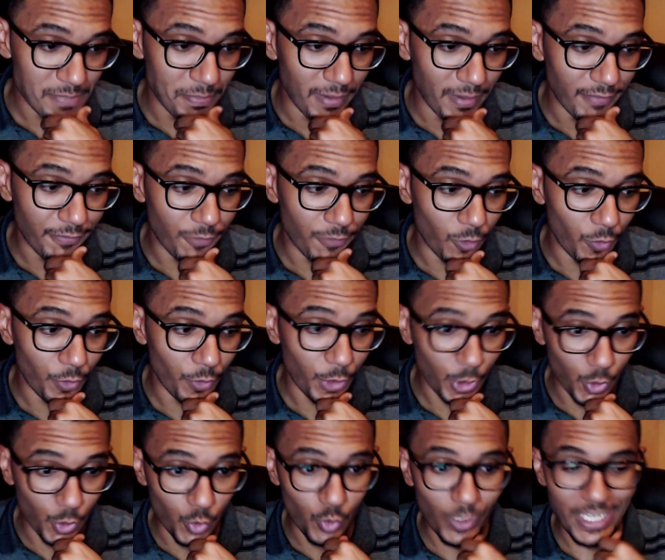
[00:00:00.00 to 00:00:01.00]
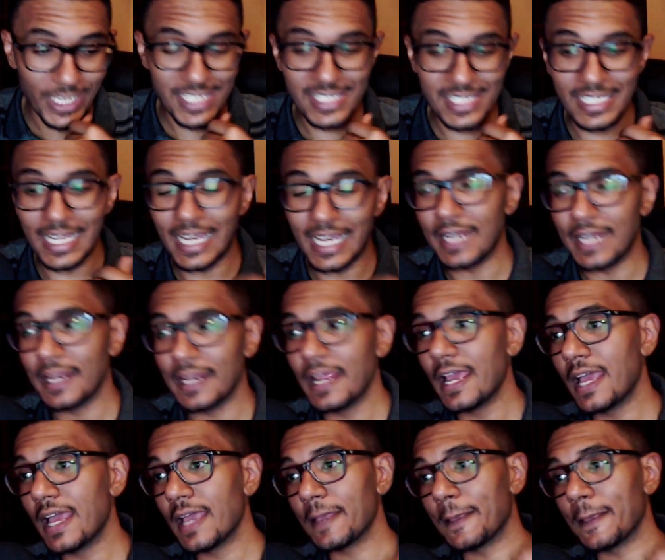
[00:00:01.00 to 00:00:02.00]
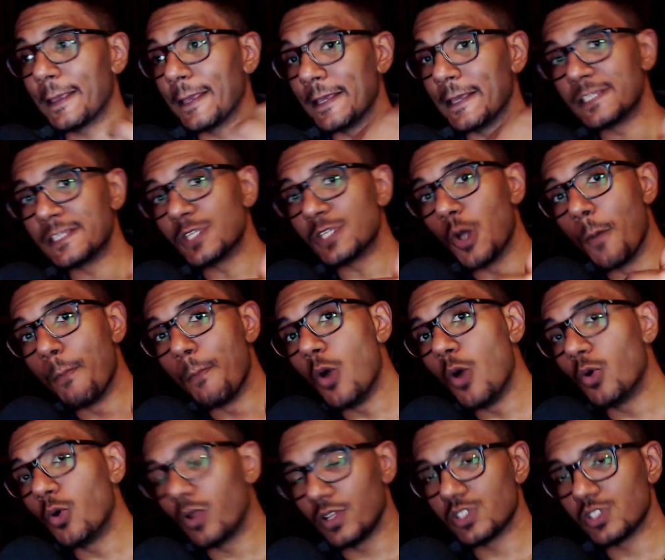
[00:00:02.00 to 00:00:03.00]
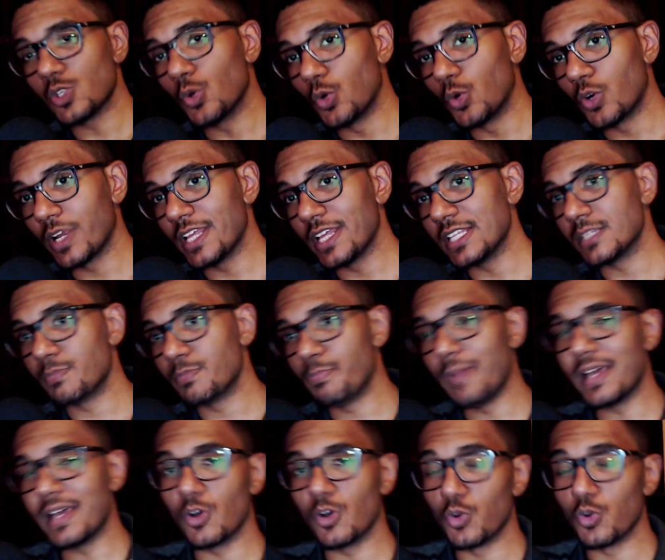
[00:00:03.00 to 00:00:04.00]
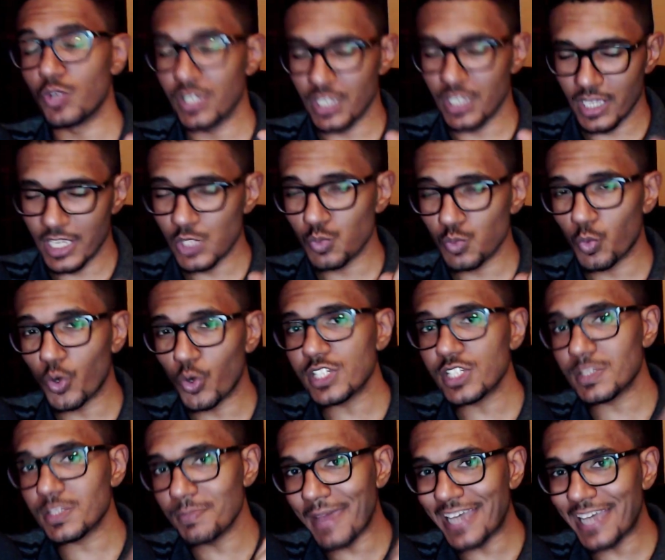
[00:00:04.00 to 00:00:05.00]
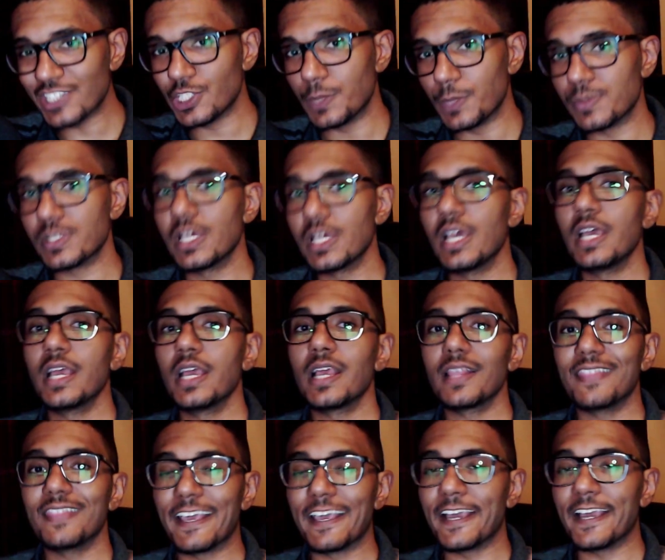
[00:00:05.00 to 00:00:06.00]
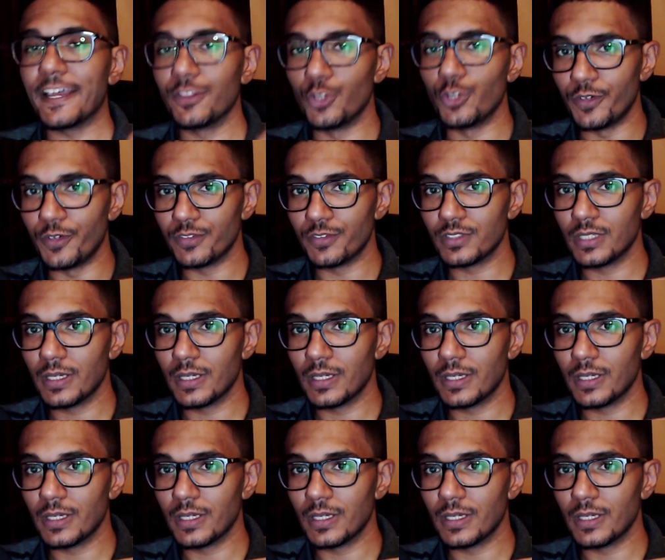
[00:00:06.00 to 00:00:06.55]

buff for Ryu is that his opponents or his his worst matchups they got nerfed